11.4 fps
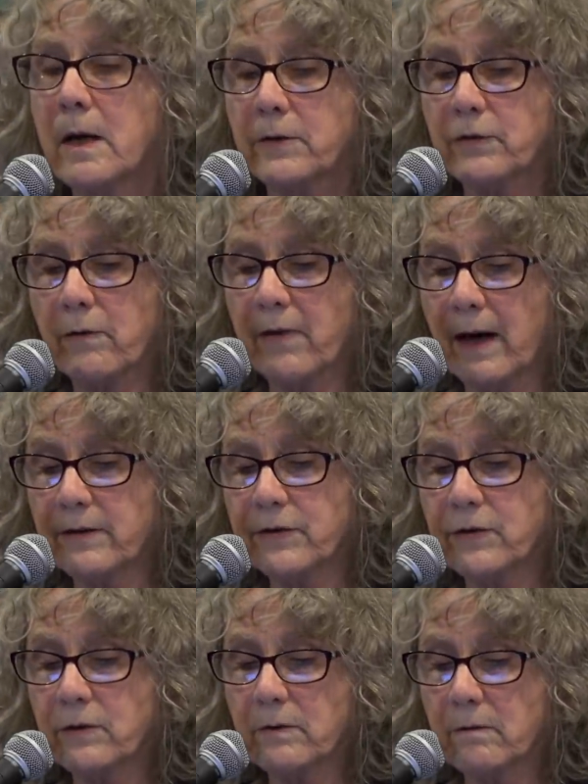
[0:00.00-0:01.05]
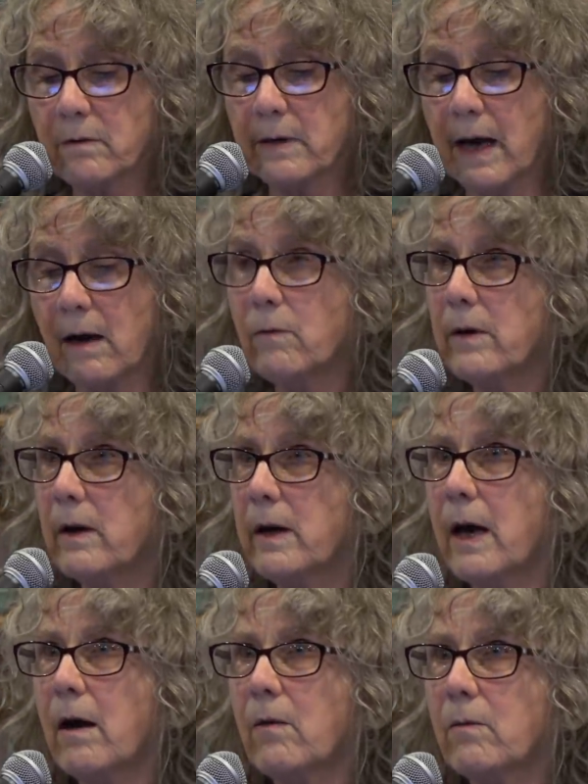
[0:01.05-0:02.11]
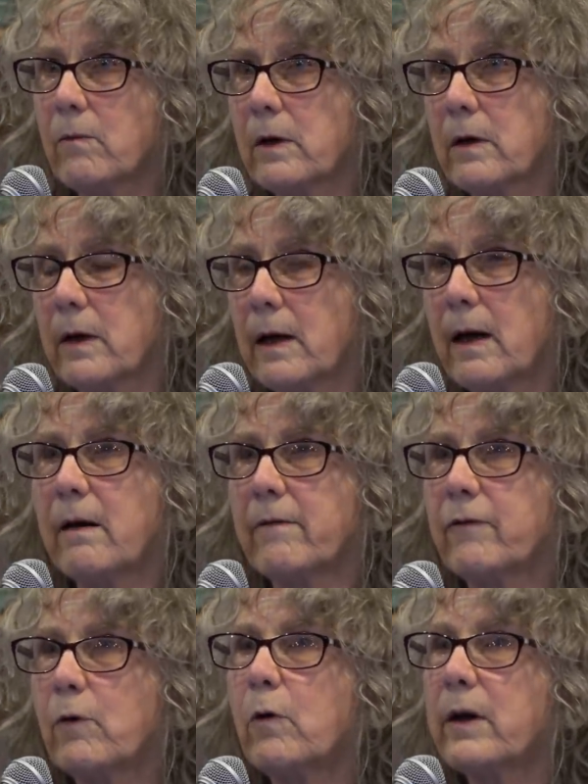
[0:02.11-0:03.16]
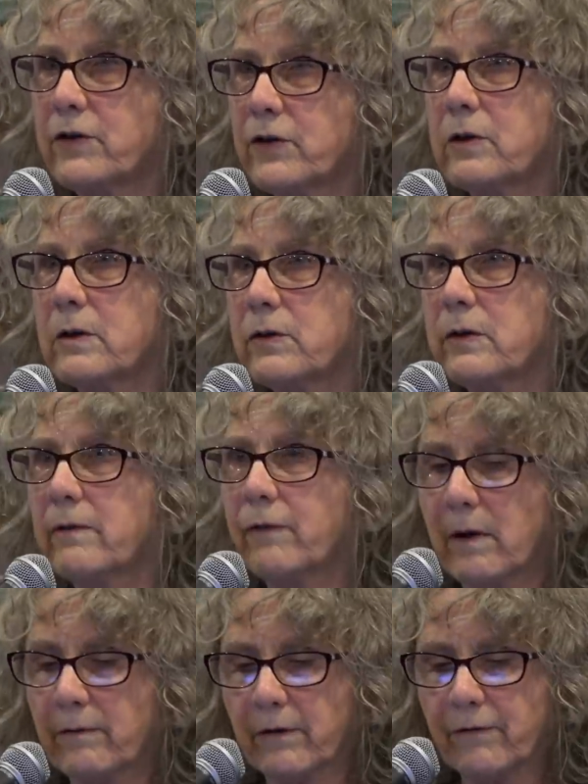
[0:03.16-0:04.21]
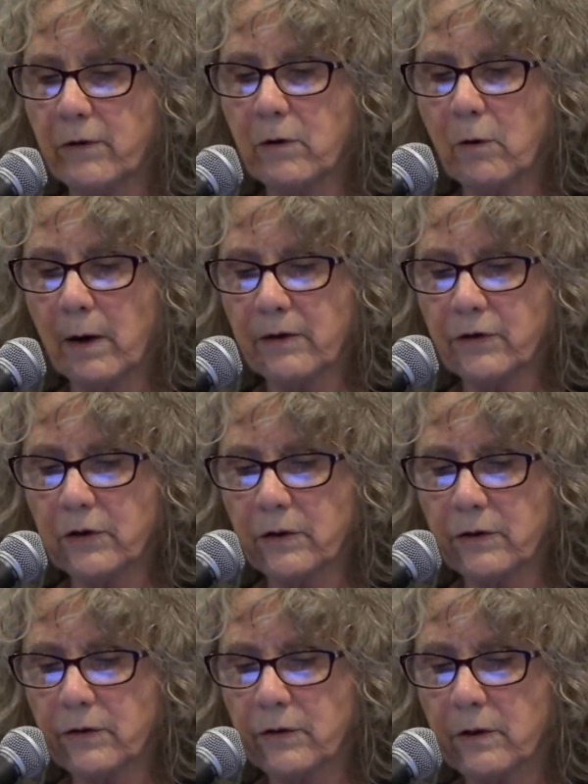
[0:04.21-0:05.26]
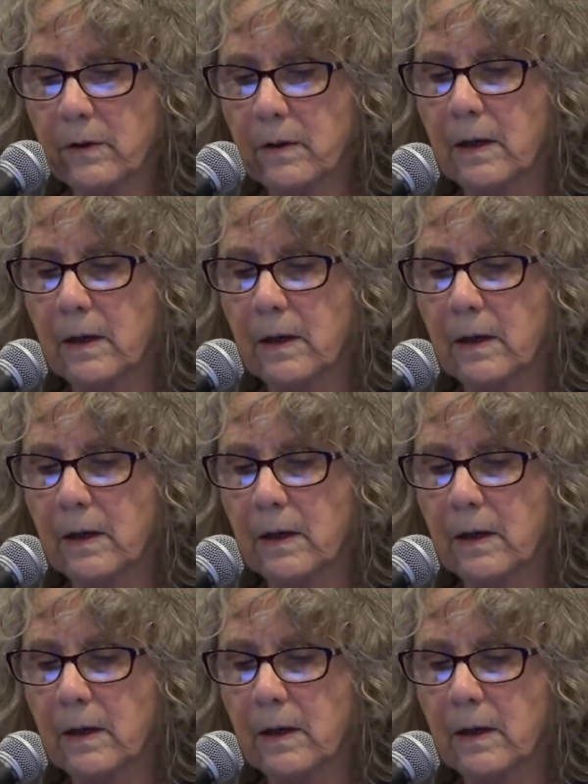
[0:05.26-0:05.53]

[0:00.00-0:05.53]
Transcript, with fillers: So that's now. Now we're going to have questions. If you have a few questions,